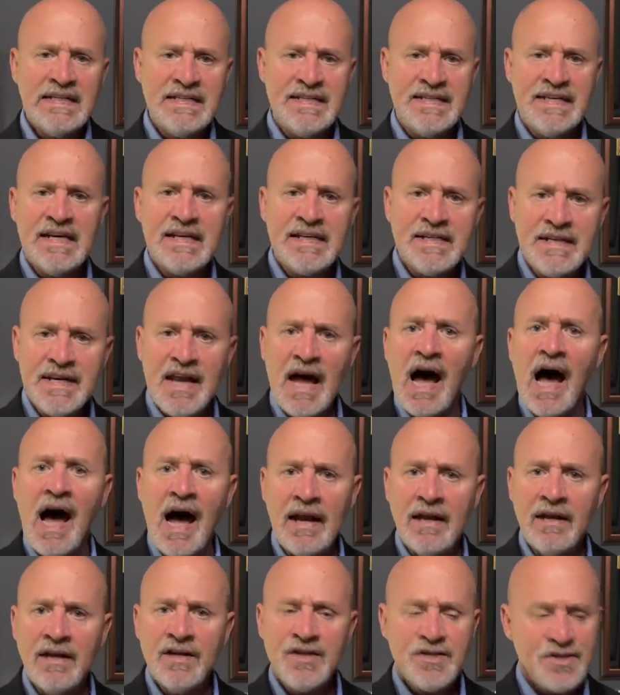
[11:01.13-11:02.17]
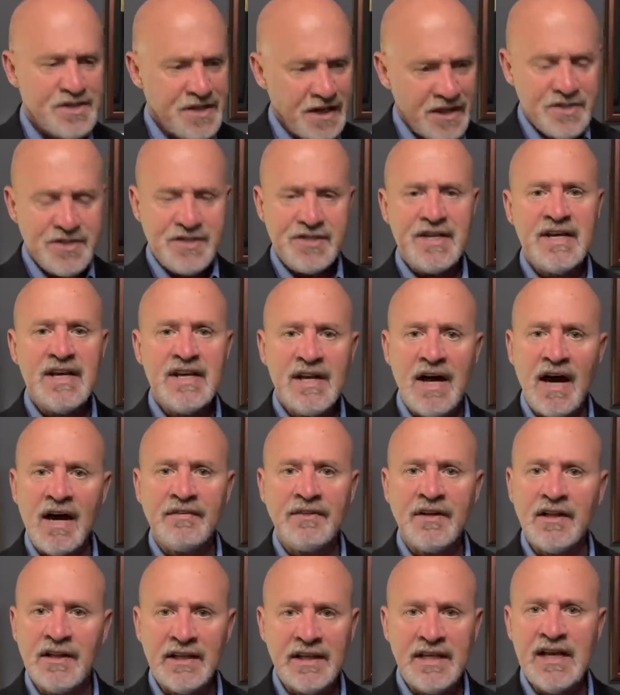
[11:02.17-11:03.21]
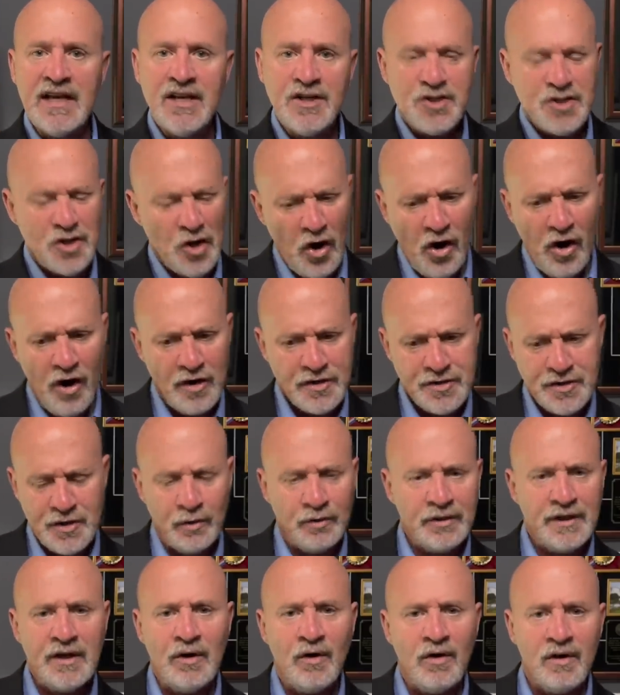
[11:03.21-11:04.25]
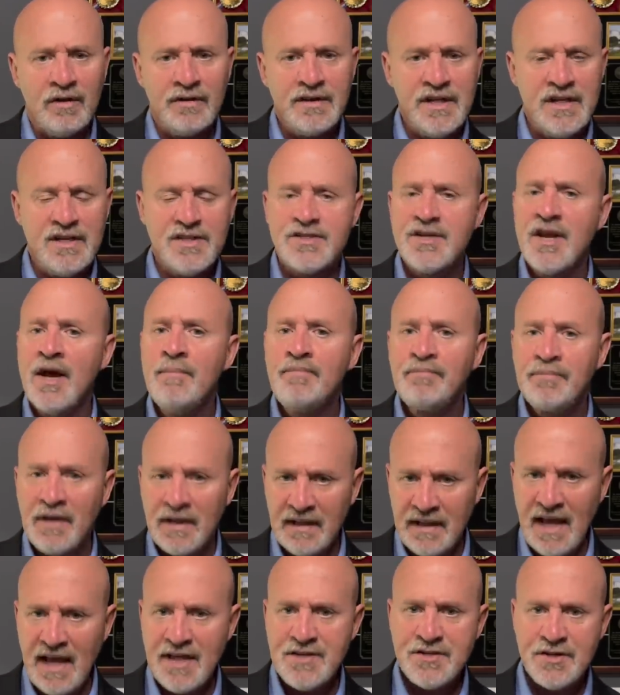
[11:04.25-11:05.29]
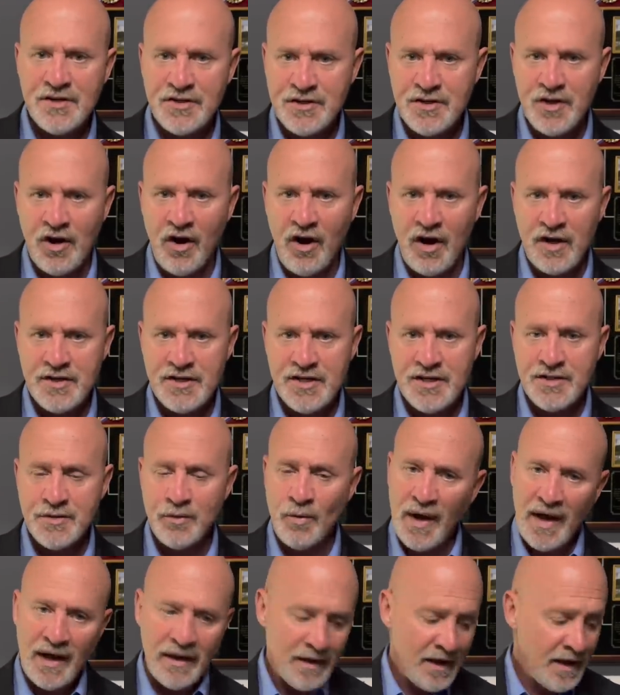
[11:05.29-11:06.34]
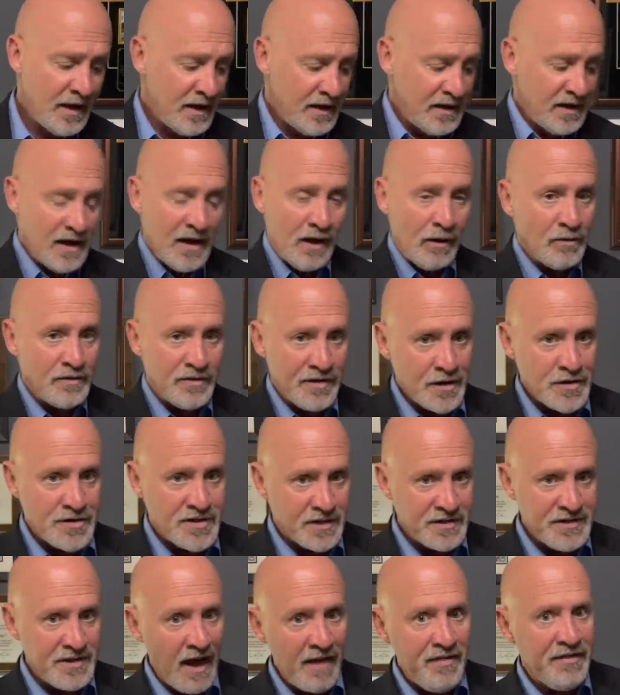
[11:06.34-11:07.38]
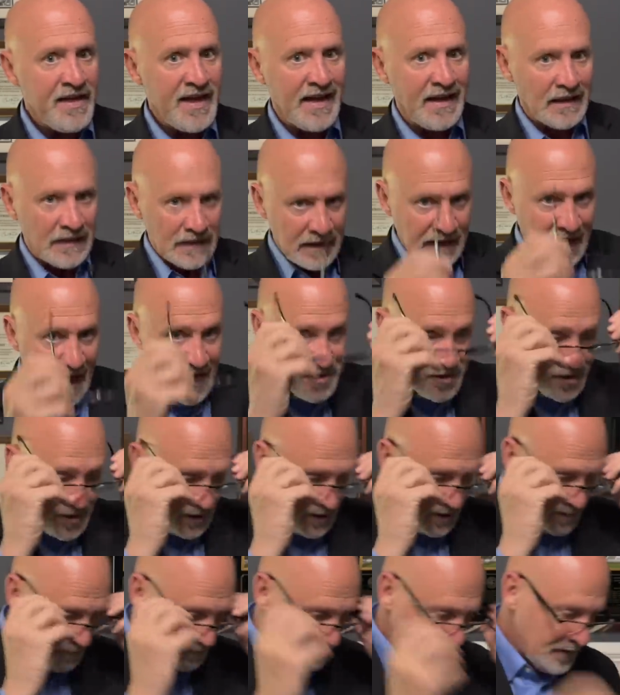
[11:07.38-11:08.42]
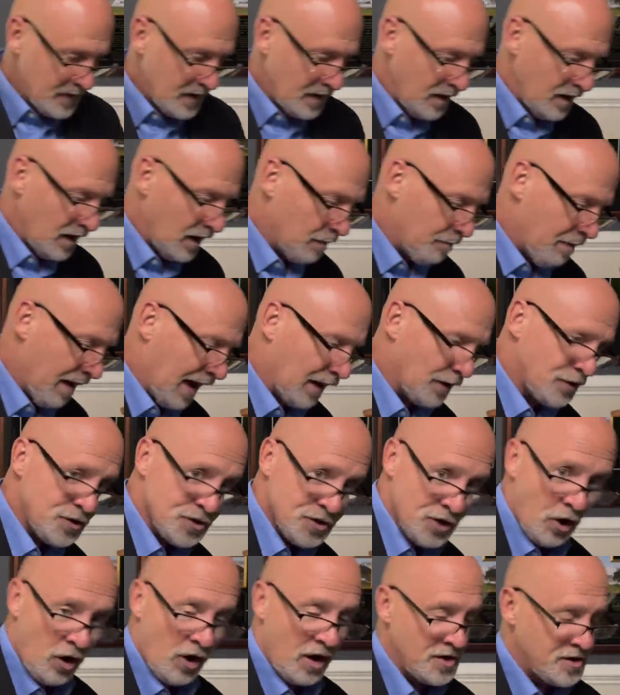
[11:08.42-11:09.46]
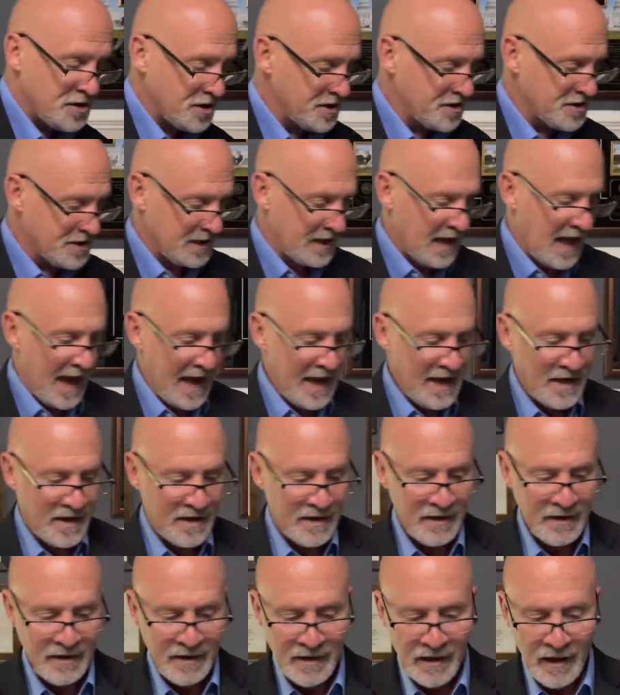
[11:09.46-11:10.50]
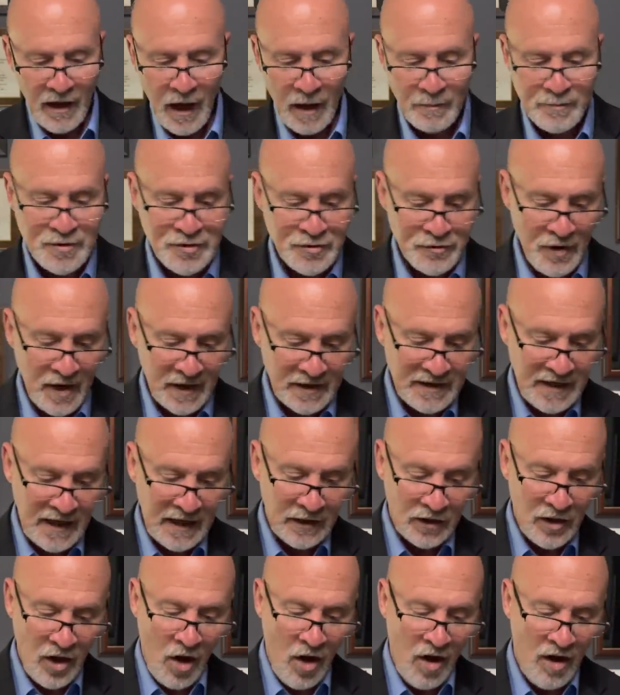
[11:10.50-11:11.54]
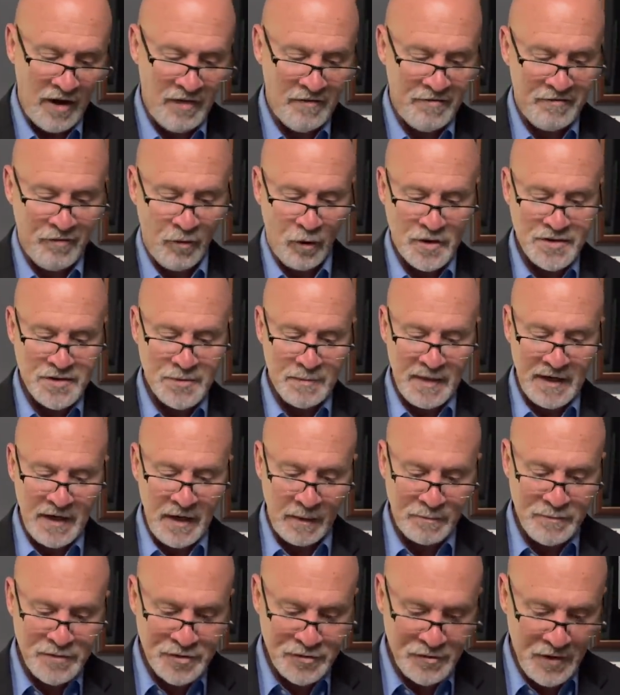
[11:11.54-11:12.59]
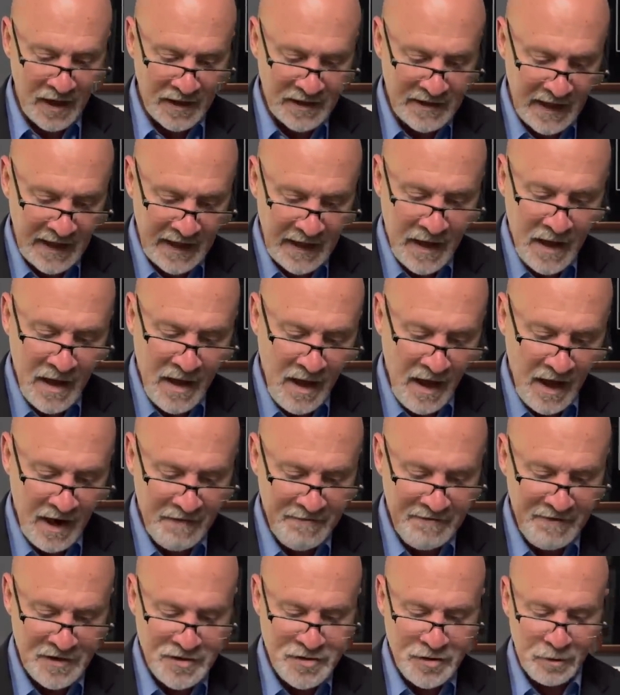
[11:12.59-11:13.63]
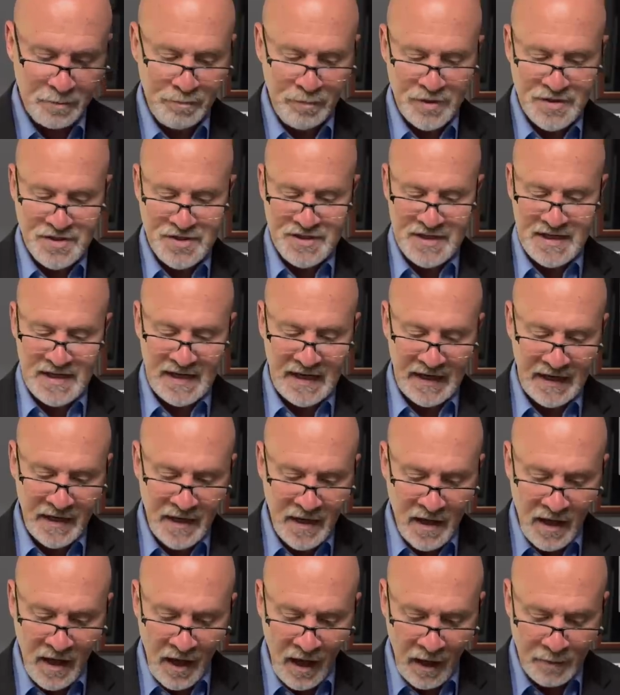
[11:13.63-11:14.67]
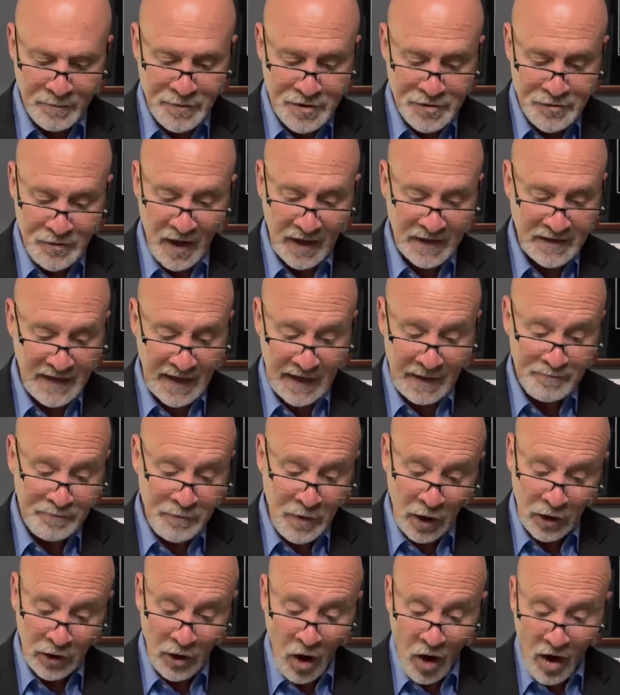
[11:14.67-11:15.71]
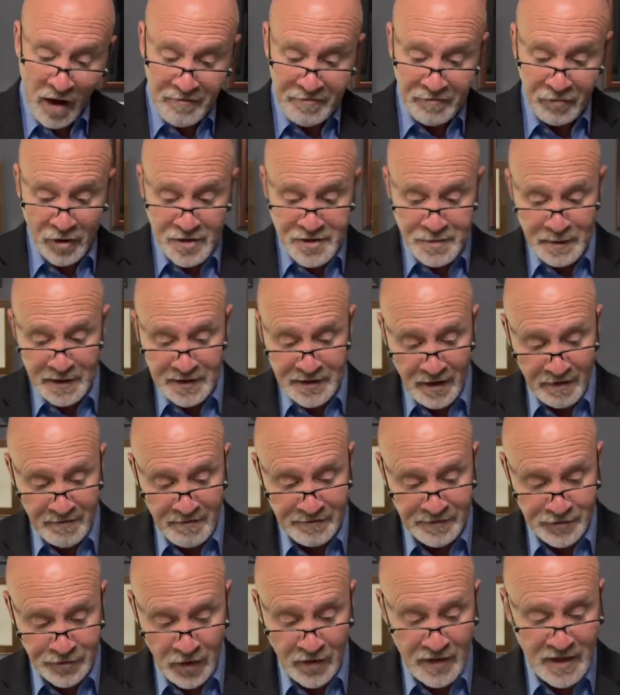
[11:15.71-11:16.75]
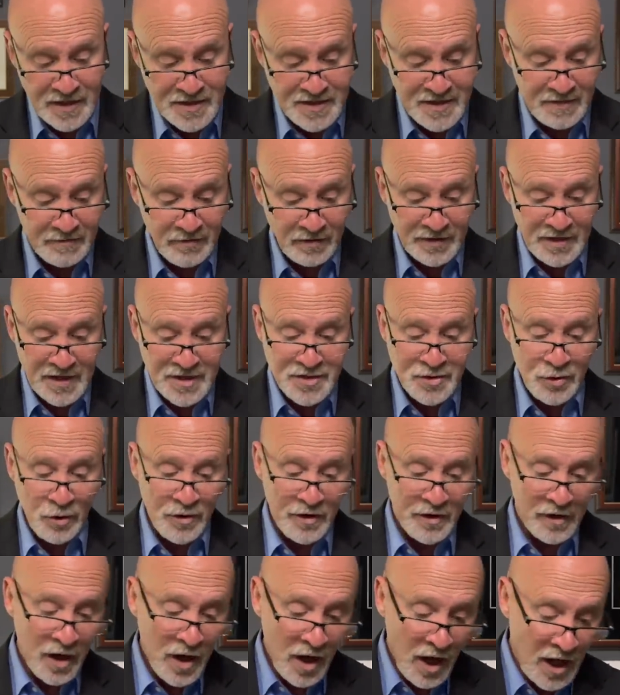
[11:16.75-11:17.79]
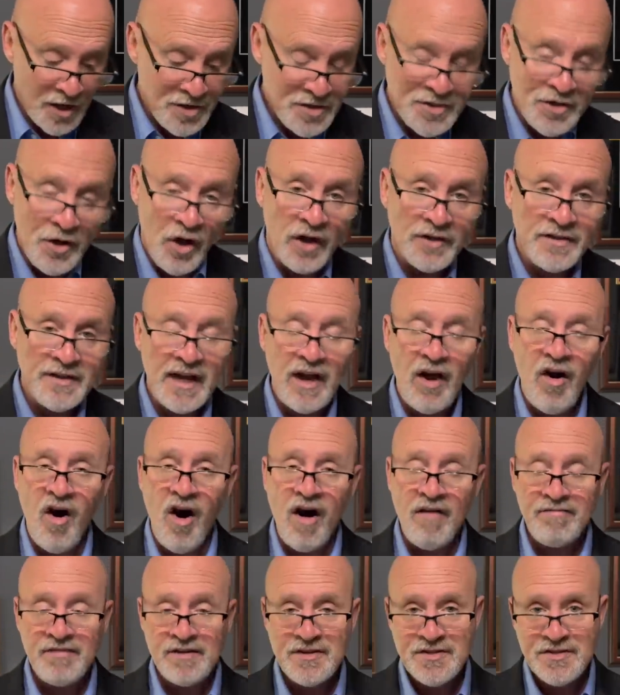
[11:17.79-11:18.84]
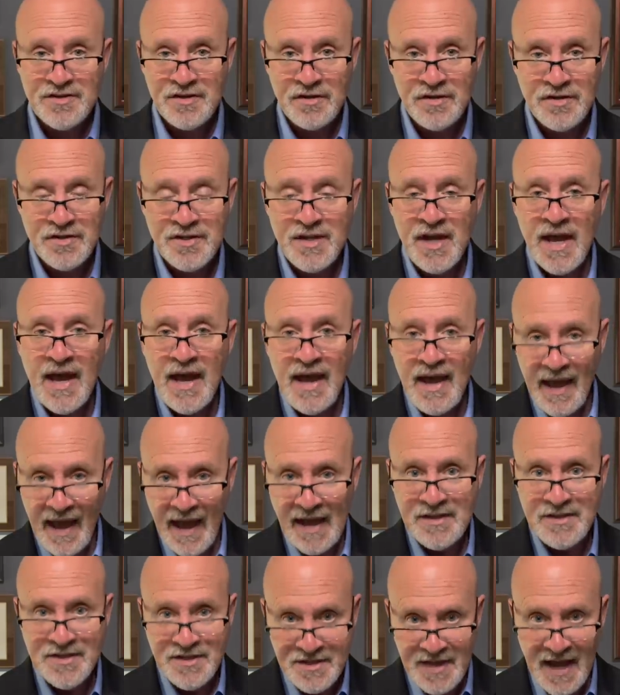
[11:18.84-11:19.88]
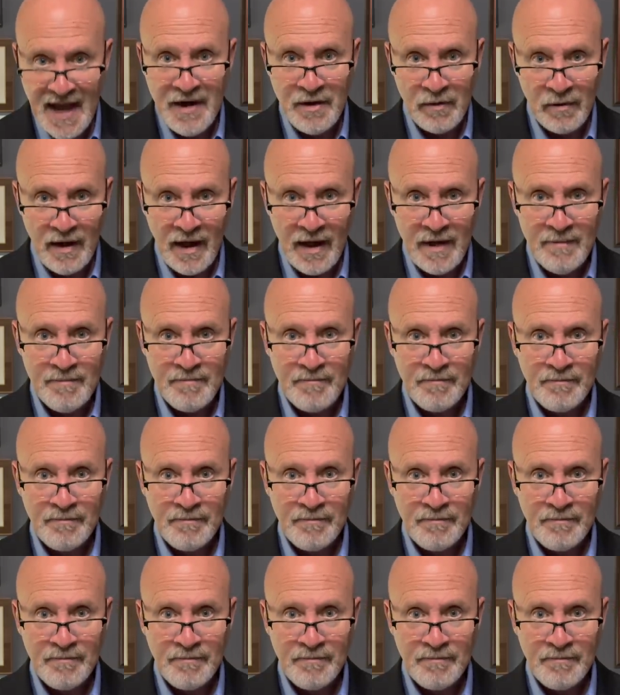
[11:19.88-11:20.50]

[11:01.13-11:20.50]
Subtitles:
did not succeed on the lead charge, only all these lesser charges. Well, you know, there's nothing lesser about charges like obstructing law enforcement, obstructing an official proceeding, obstructing law enforcement during civil disorder, assaulting officers, etc.